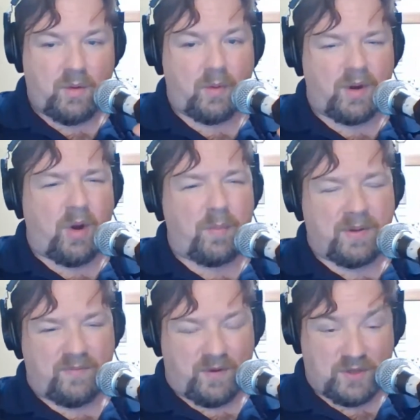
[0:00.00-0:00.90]
Well, we were
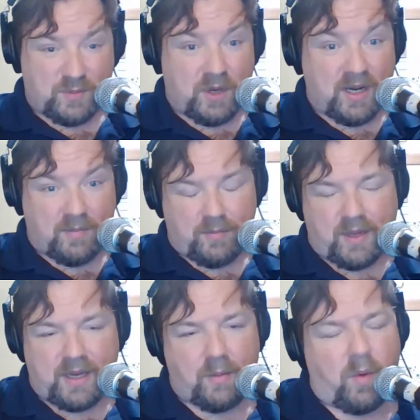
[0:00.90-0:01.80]
hoping for spring,
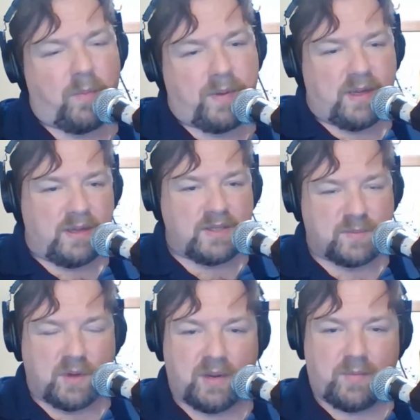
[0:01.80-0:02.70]
but it won't be
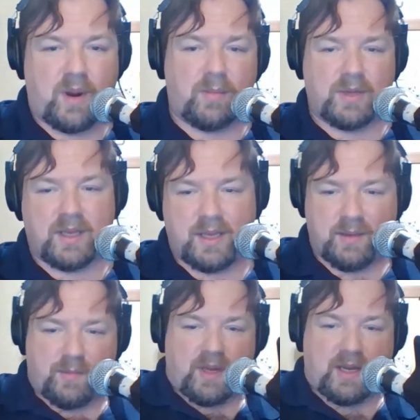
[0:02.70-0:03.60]
spring probably.
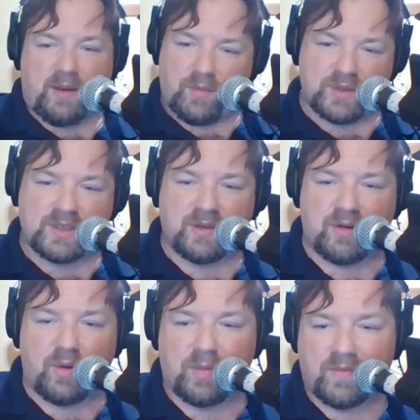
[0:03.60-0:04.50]
But we're still
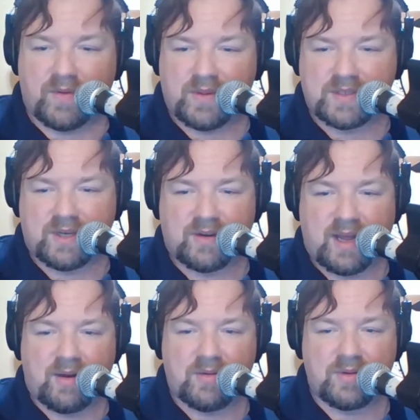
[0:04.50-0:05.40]
hoping for this year
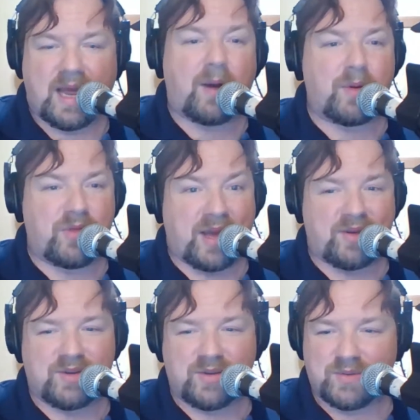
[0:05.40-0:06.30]
now with
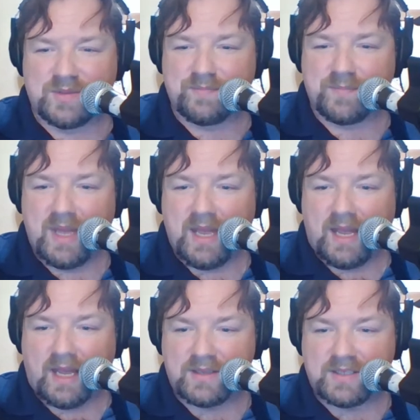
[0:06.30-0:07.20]
that good news.
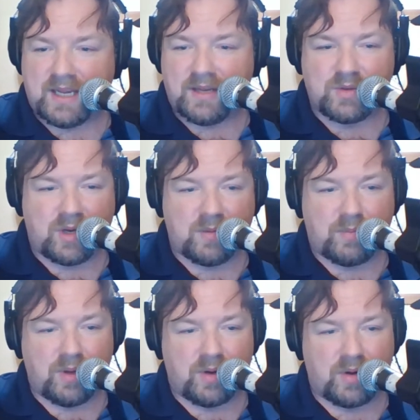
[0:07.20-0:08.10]
And Sandra
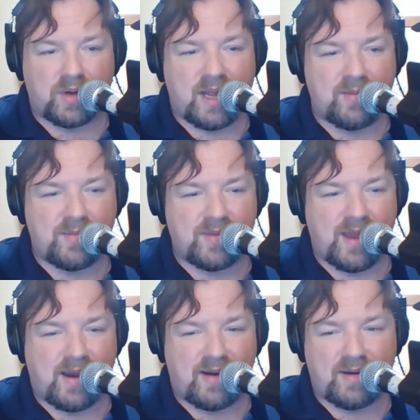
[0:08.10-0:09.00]
put her name in
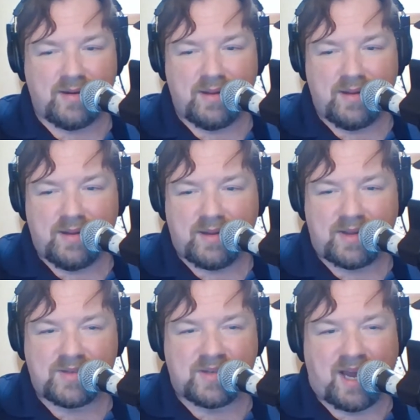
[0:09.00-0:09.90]
there
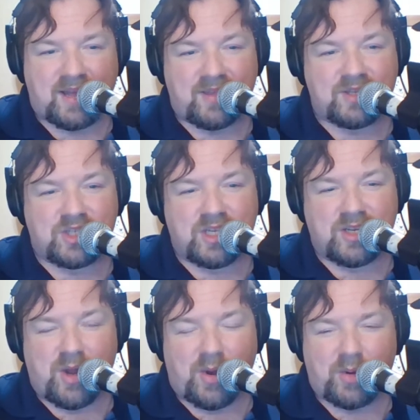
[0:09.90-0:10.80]
because I think she
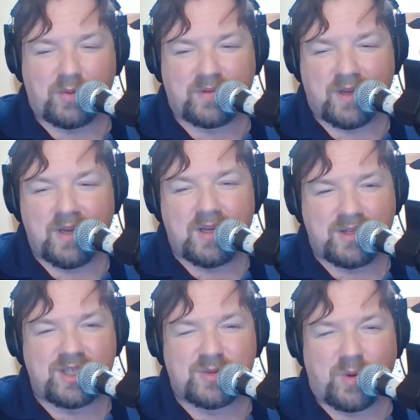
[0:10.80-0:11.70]
knows
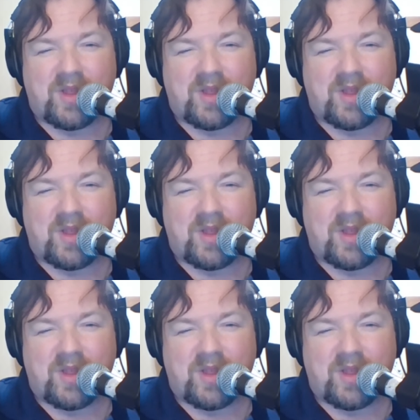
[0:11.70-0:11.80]
she's